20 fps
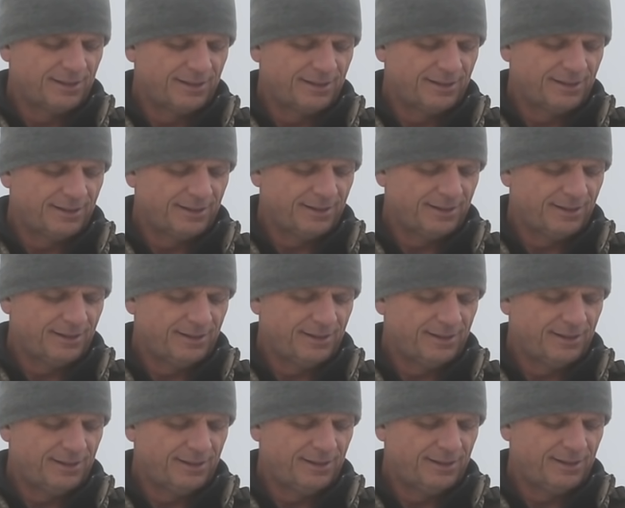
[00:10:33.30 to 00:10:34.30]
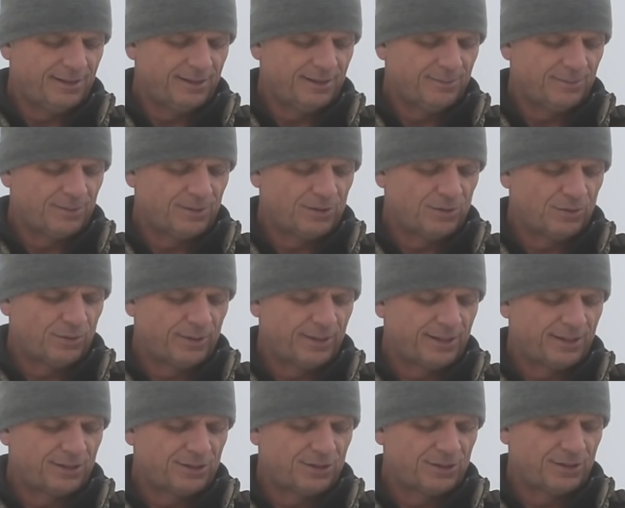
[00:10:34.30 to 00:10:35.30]
I am
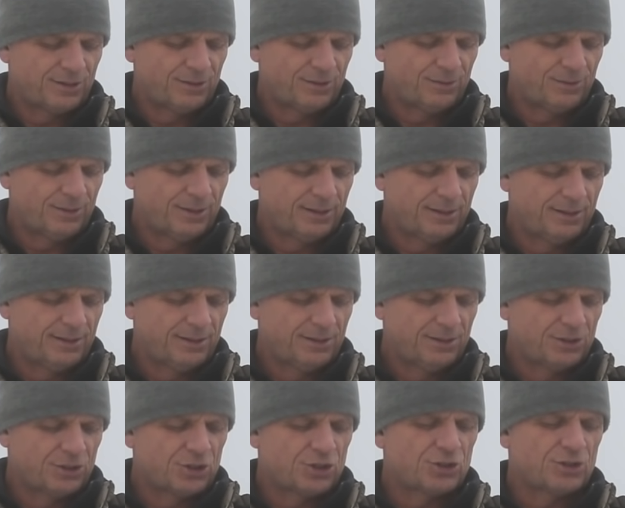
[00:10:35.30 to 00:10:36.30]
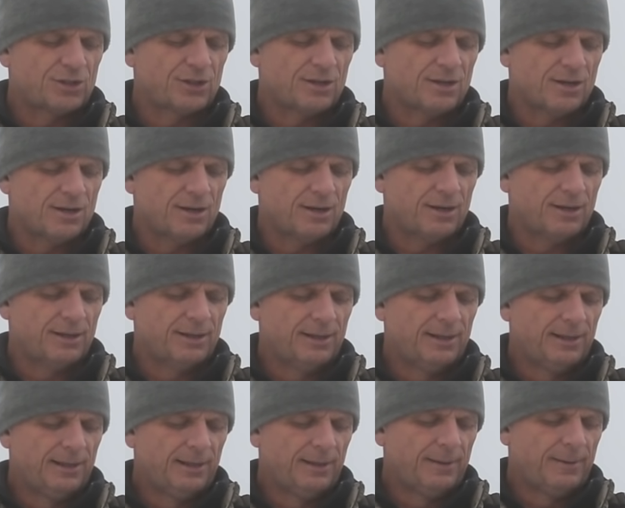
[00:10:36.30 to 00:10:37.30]
going to share
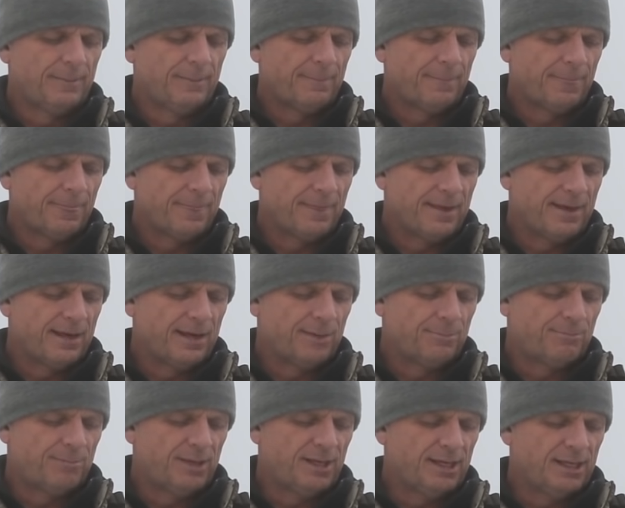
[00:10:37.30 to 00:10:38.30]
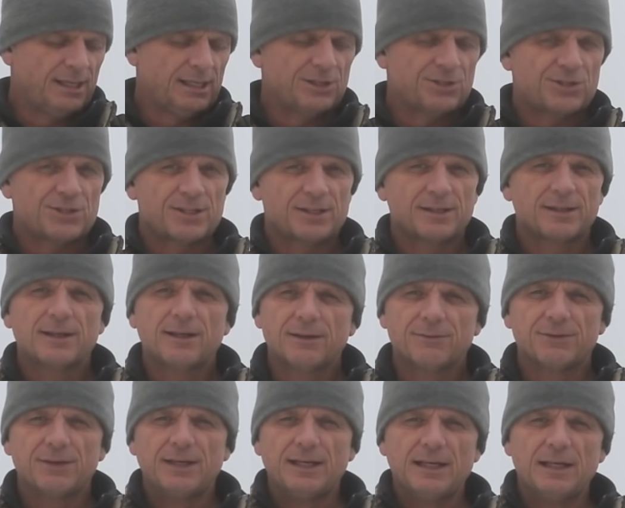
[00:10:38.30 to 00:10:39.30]
a piece
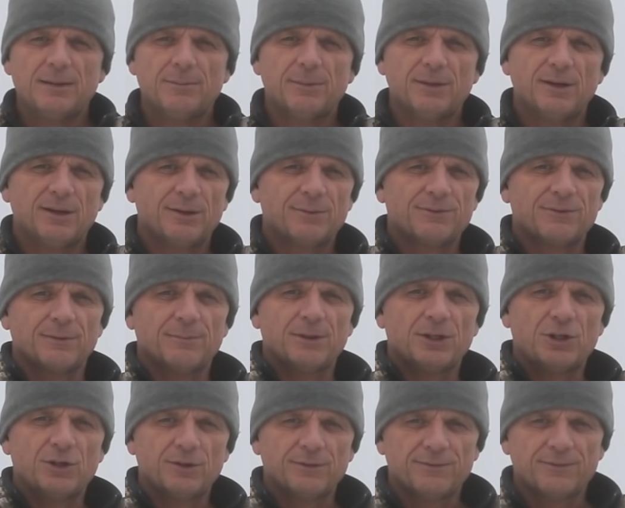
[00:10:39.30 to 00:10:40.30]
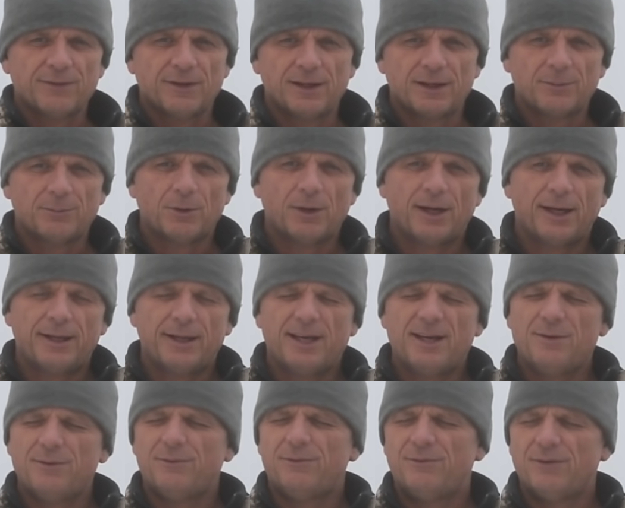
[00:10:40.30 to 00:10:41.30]
of an email from a good friend of mine,
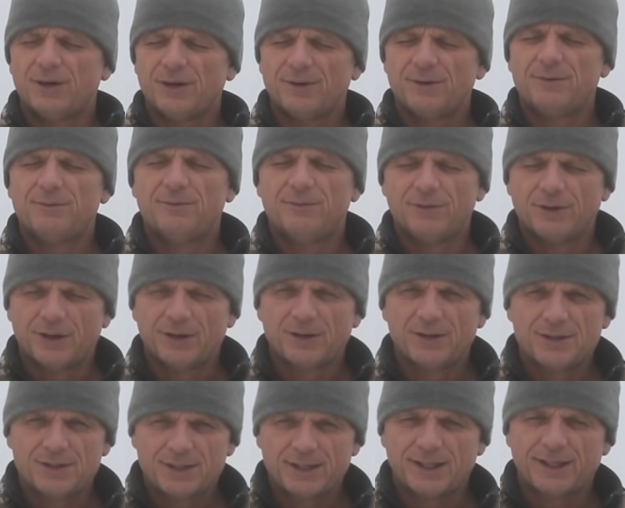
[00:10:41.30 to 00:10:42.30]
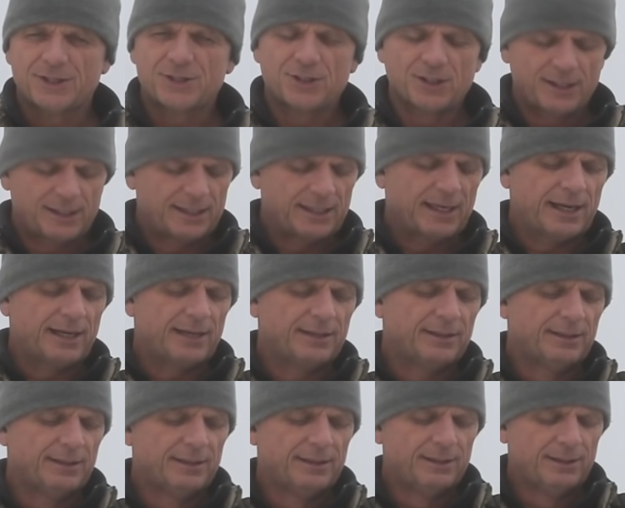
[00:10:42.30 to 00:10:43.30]
a very, very intelligent
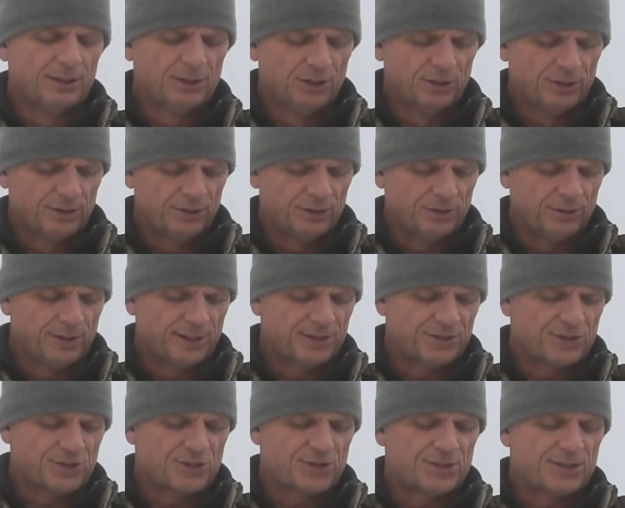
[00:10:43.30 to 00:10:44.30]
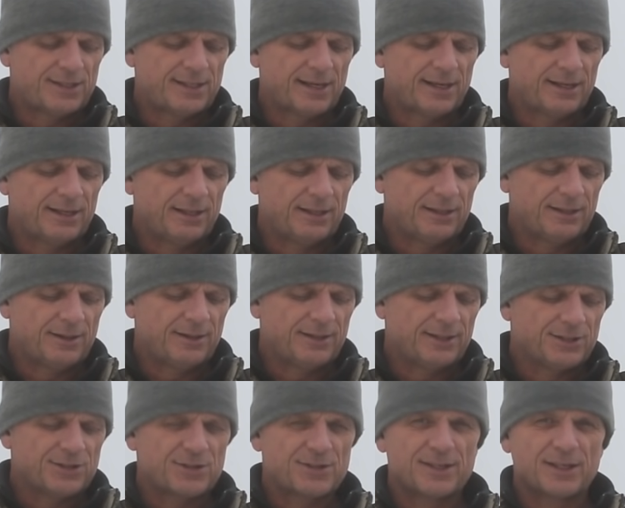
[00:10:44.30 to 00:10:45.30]
guy who has studied
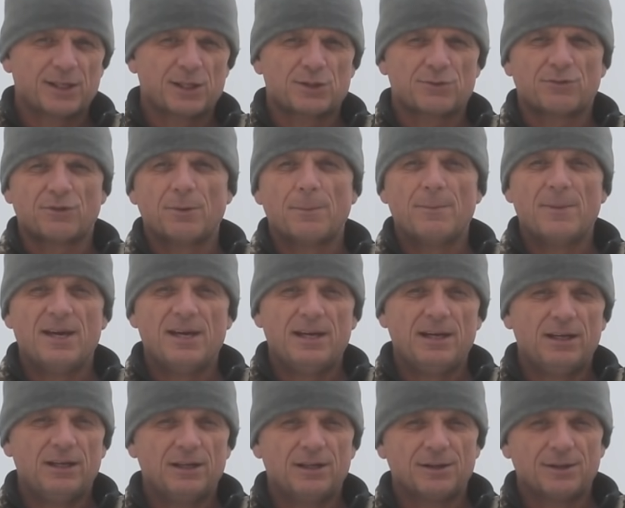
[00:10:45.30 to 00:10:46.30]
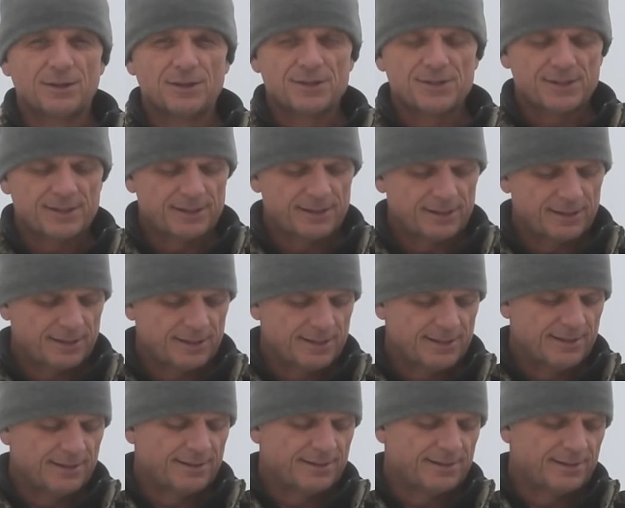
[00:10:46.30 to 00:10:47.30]
these things for many years.
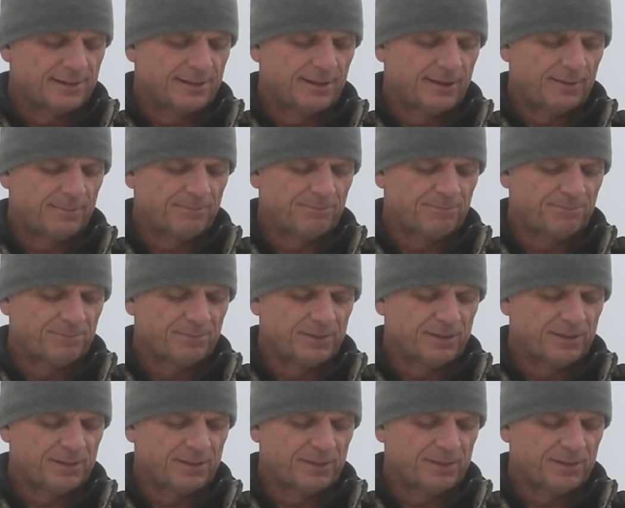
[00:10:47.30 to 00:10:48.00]
And